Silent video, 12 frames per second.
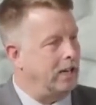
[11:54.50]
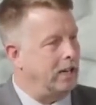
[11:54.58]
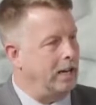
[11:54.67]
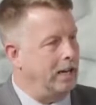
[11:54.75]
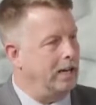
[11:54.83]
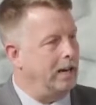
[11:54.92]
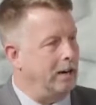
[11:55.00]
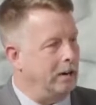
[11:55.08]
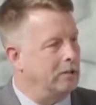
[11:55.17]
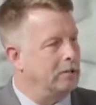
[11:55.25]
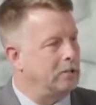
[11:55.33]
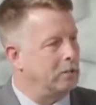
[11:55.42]
he
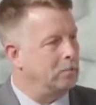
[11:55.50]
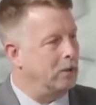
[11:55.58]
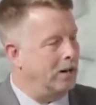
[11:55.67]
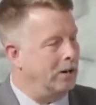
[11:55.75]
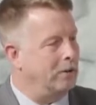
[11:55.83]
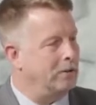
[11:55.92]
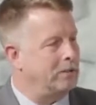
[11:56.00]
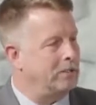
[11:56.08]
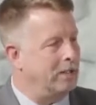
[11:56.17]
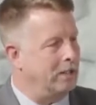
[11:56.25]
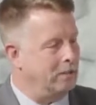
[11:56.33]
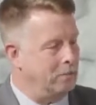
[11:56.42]
cares about,
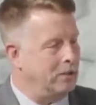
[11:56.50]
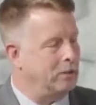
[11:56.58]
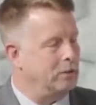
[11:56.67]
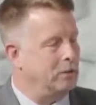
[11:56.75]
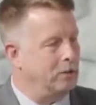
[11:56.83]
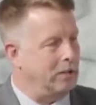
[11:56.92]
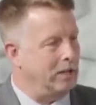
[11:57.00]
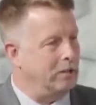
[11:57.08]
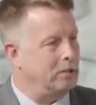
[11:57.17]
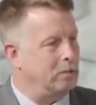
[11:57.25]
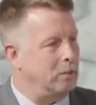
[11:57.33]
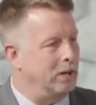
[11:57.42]
Mayor Quill
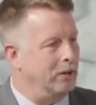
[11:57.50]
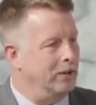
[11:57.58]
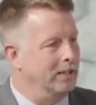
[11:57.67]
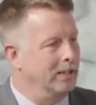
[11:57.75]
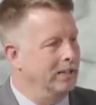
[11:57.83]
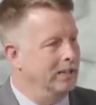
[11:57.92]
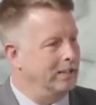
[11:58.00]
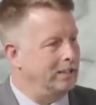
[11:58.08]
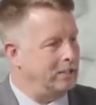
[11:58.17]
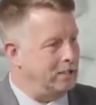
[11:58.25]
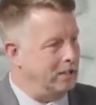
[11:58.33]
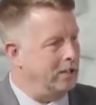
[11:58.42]
cares about the
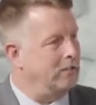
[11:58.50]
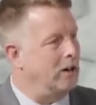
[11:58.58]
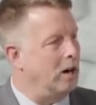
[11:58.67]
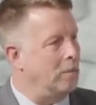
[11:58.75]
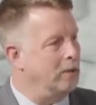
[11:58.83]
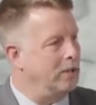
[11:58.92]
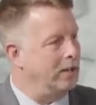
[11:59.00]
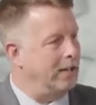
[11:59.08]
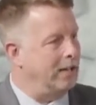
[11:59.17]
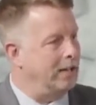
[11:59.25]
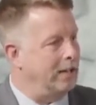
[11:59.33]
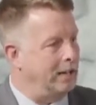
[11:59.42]
city of Auburn, and
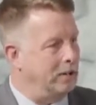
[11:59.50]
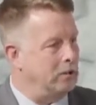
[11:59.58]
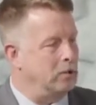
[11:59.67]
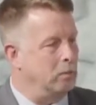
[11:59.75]
he cares